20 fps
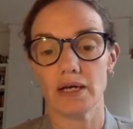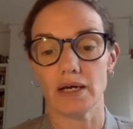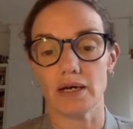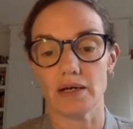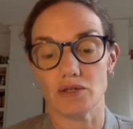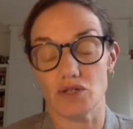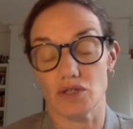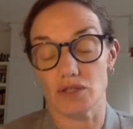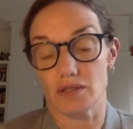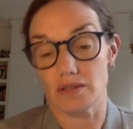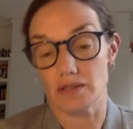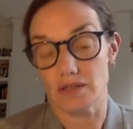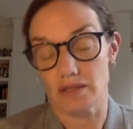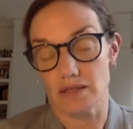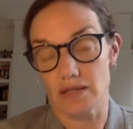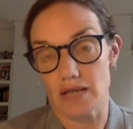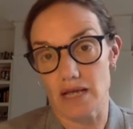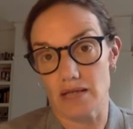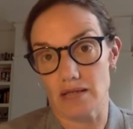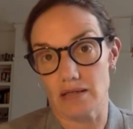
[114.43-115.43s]
just to
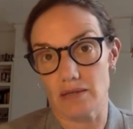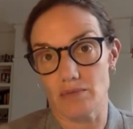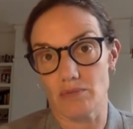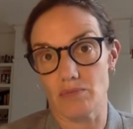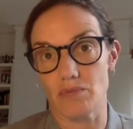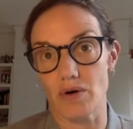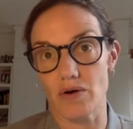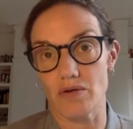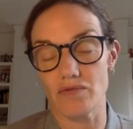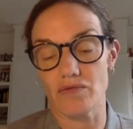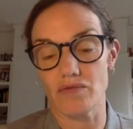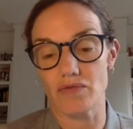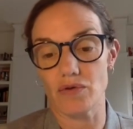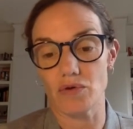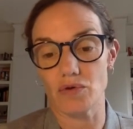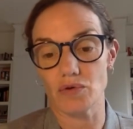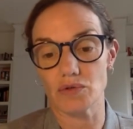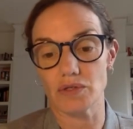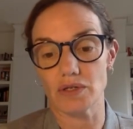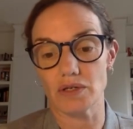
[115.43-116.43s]
say some of
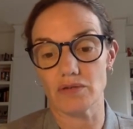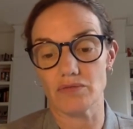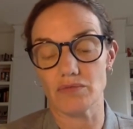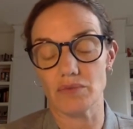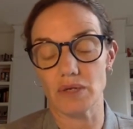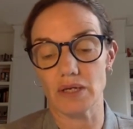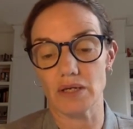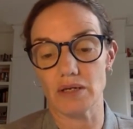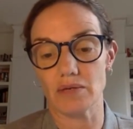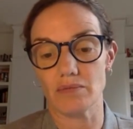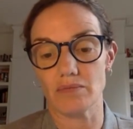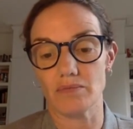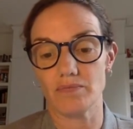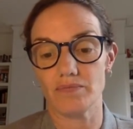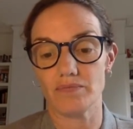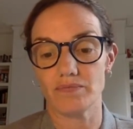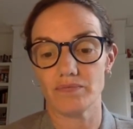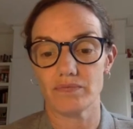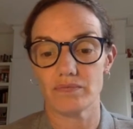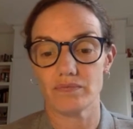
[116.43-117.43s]
those that have been
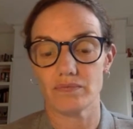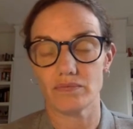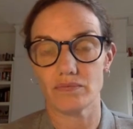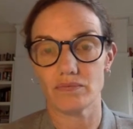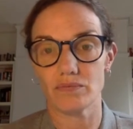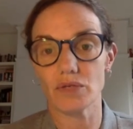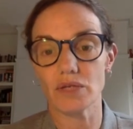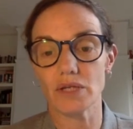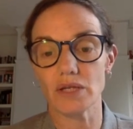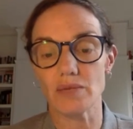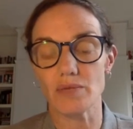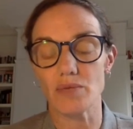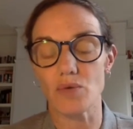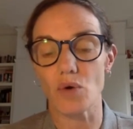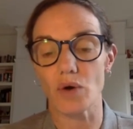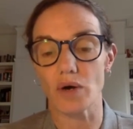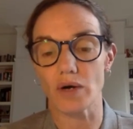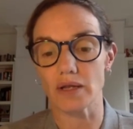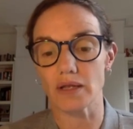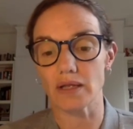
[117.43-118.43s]
really
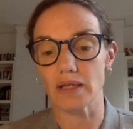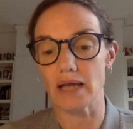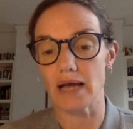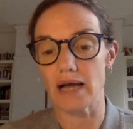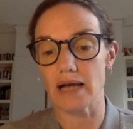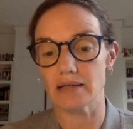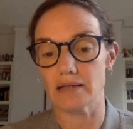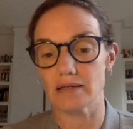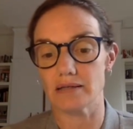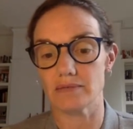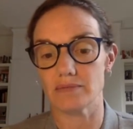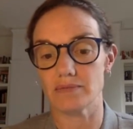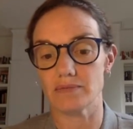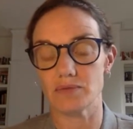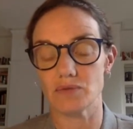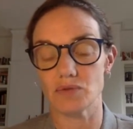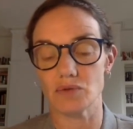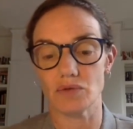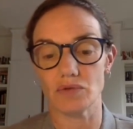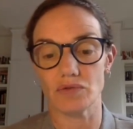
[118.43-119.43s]
important in the last
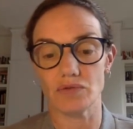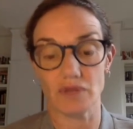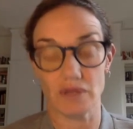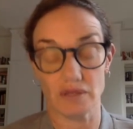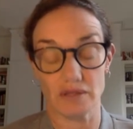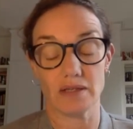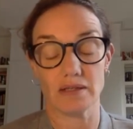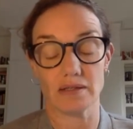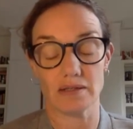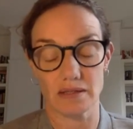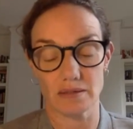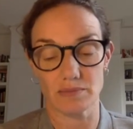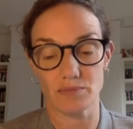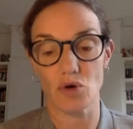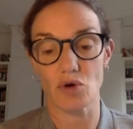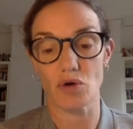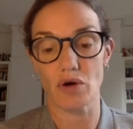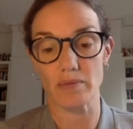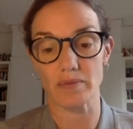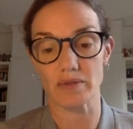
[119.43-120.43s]
since this
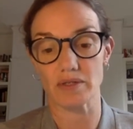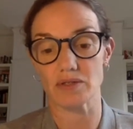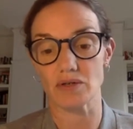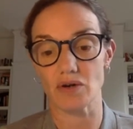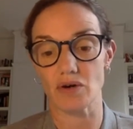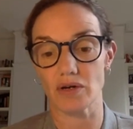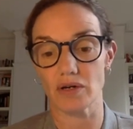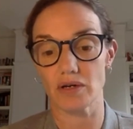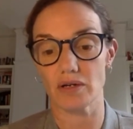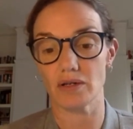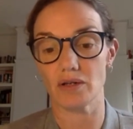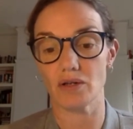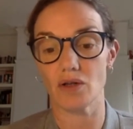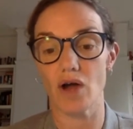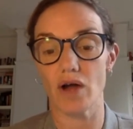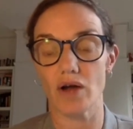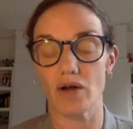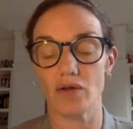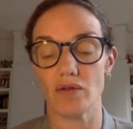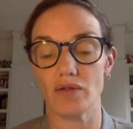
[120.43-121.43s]
program has started, a
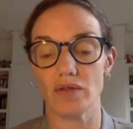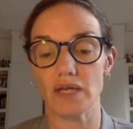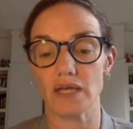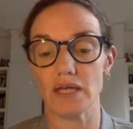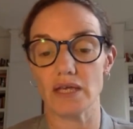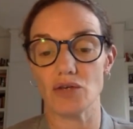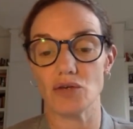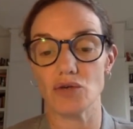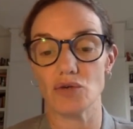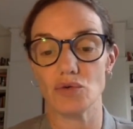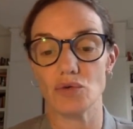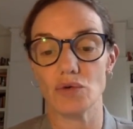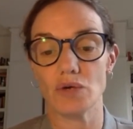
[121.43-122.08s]
lot on the EU